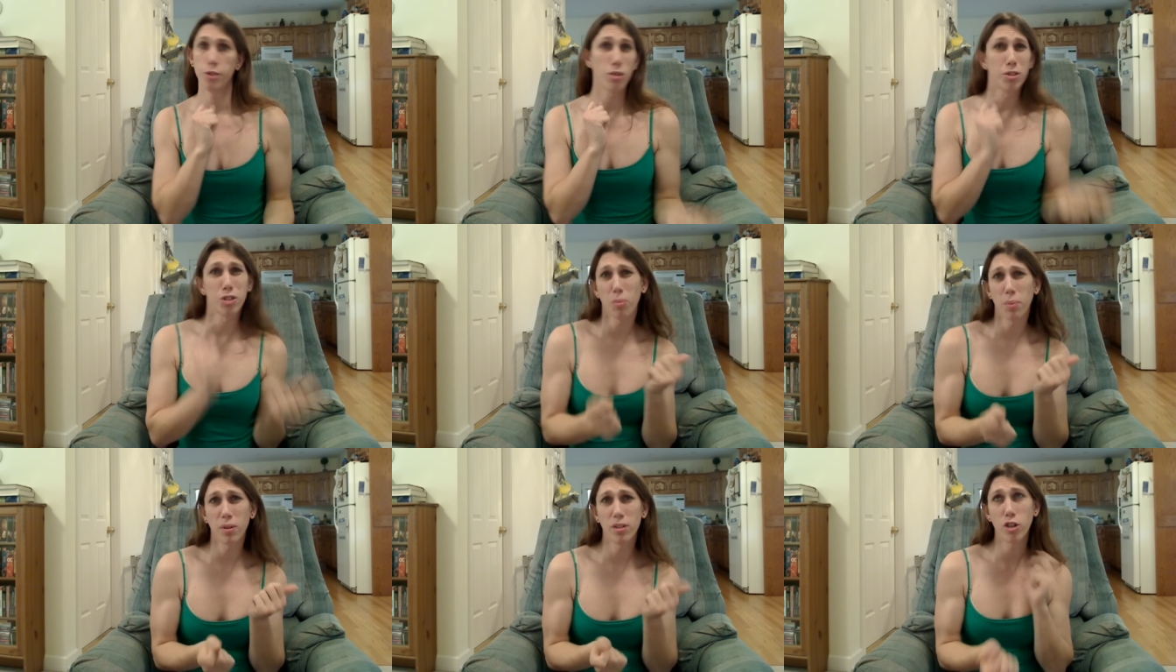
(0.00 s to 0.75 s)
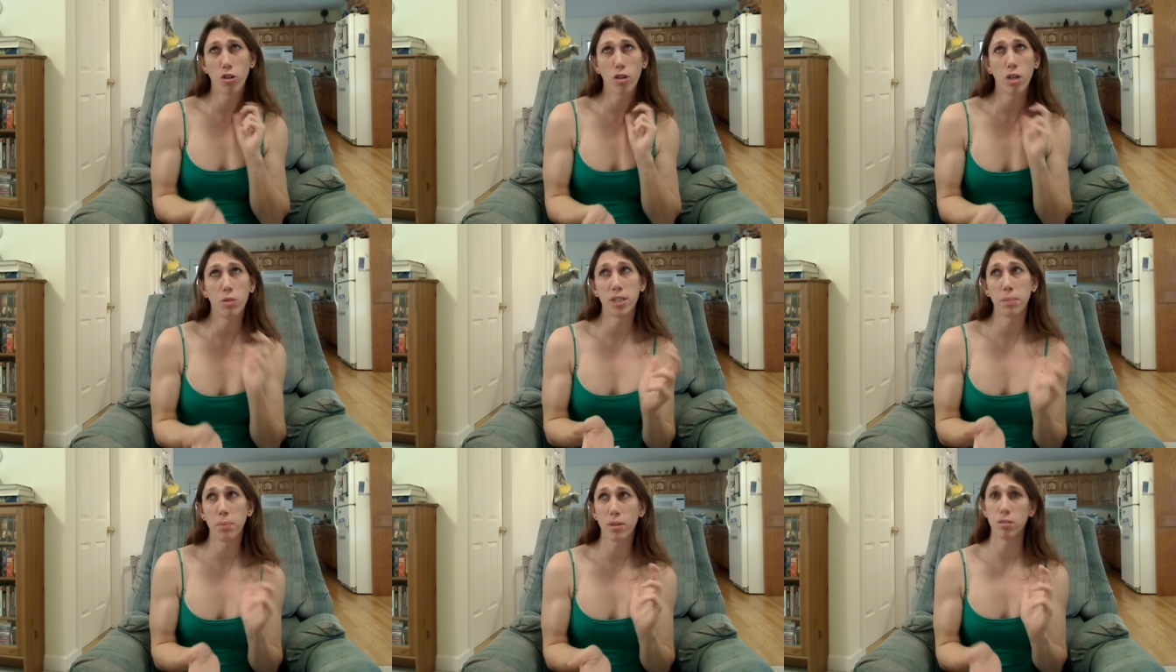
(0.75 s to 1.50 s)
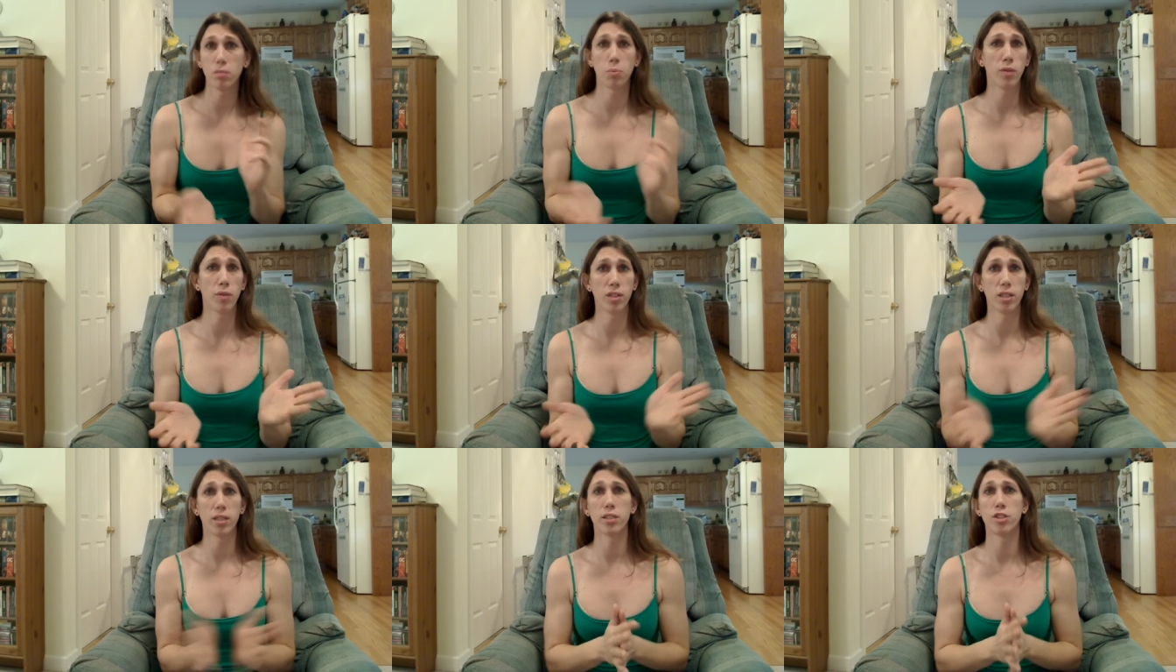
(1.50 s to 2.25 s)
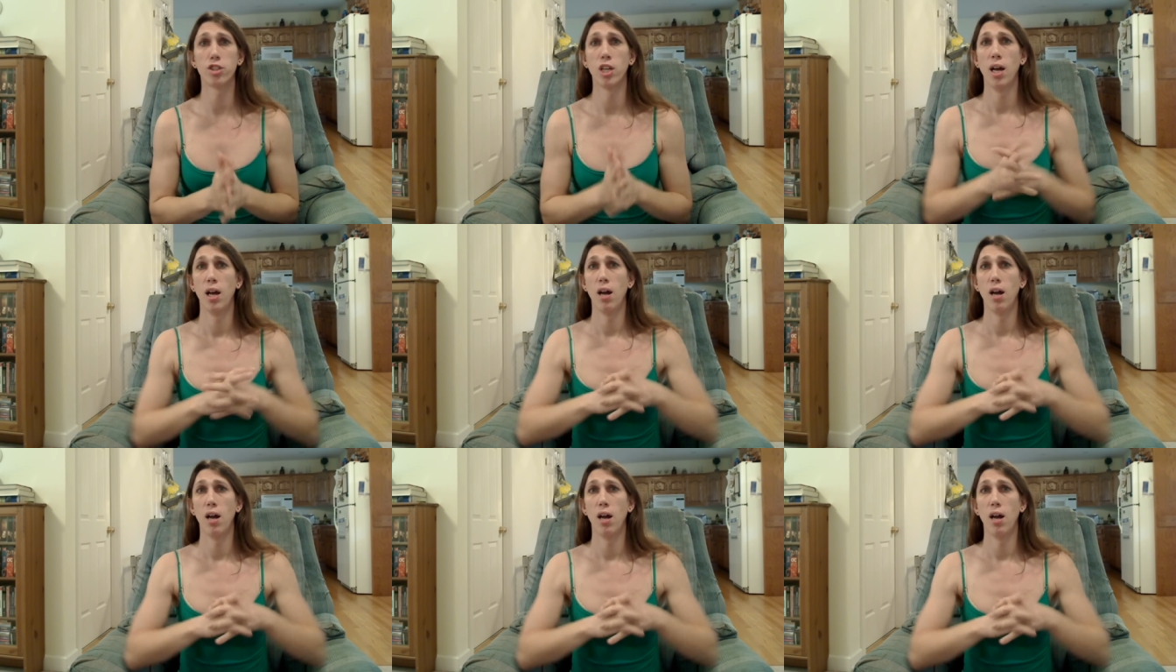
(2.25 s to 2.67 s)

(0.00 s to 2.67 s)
Neurotypical privilege,